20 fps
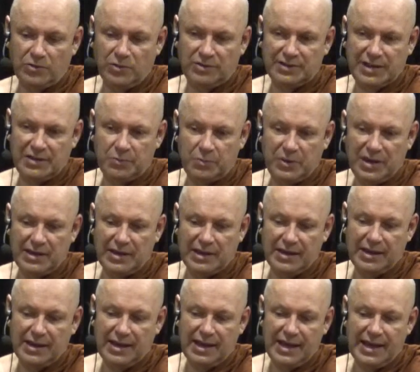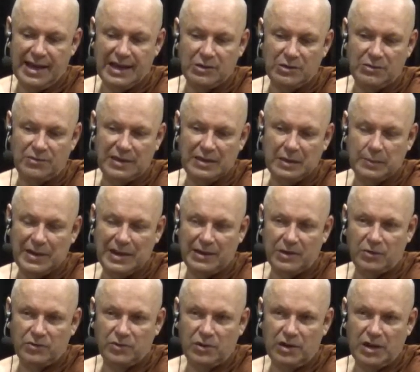your deathbed and you think back
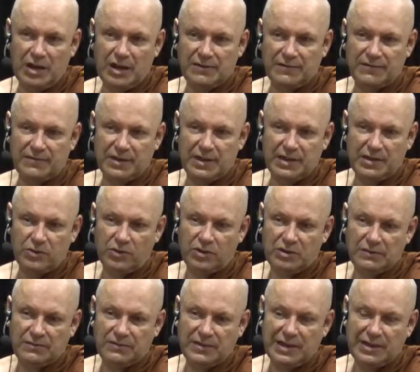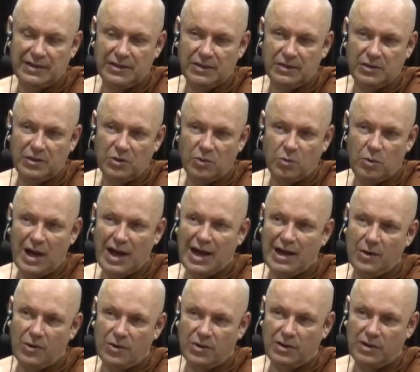on your life, you're going to feel,
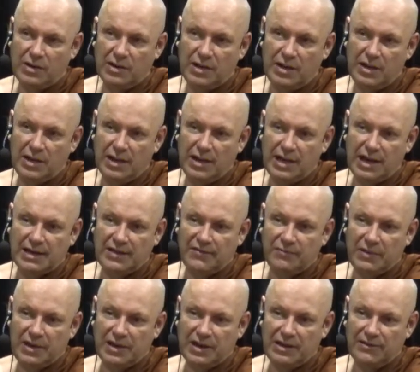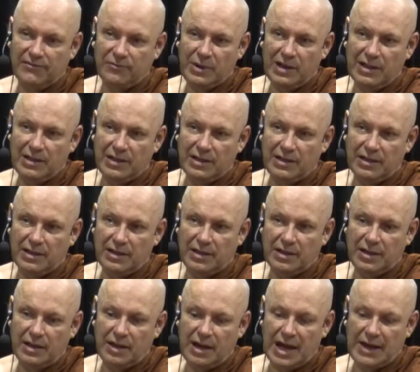wow, I lived my life well.
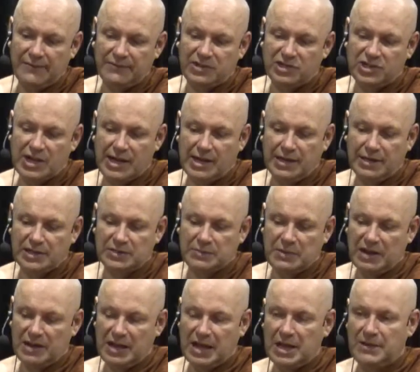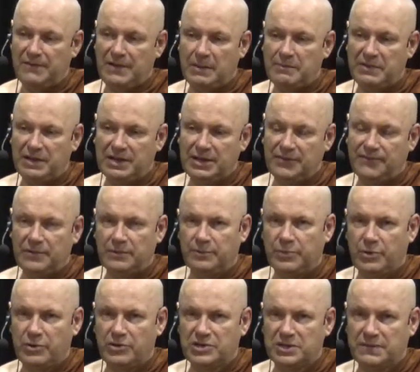I have changed my life. I'm a different
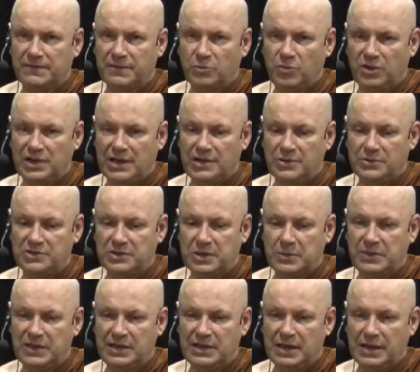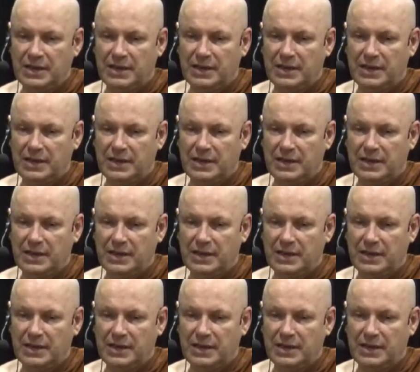person from what I used to be.